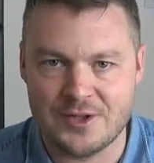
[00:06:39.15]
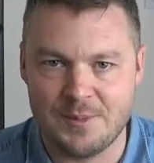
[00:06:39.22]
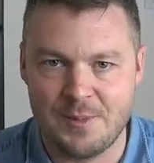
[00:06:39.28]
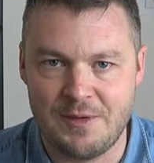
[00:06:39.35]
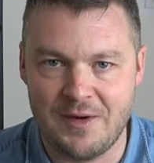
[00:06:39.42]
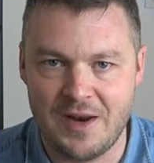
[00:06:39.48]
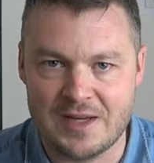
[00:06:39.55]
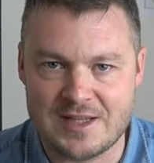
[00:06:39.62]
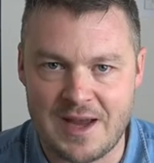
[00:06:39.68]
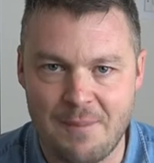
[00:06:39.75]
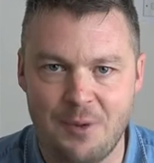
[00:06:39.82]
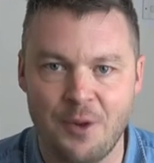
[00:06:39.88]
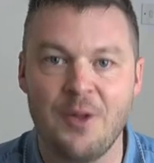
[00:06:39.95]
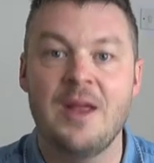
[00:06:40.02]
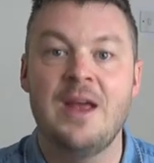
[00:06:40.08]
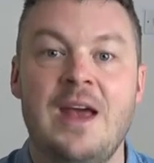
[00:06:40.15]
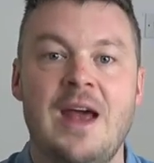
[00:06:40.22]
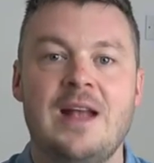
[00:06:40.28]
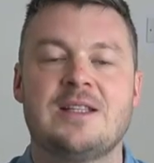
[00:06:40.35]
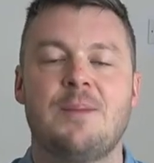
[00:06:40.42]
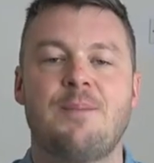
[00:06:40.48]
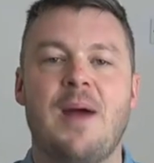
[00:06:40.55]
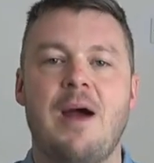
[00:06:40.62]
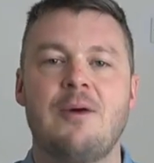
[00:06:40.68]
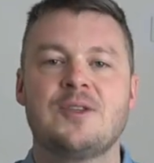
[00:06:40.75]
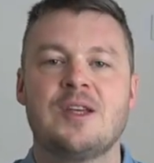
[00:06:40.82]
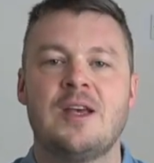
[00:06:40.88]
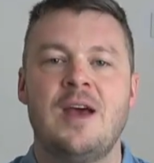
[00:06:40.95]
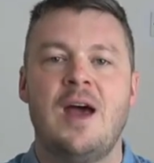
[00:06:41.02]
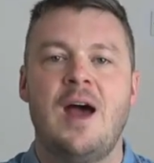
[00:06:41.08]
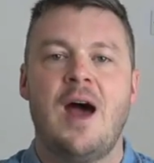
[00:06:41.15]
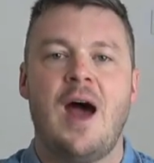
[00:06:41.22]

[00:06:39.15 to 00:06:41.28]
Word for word: It's a bit of an example. It's about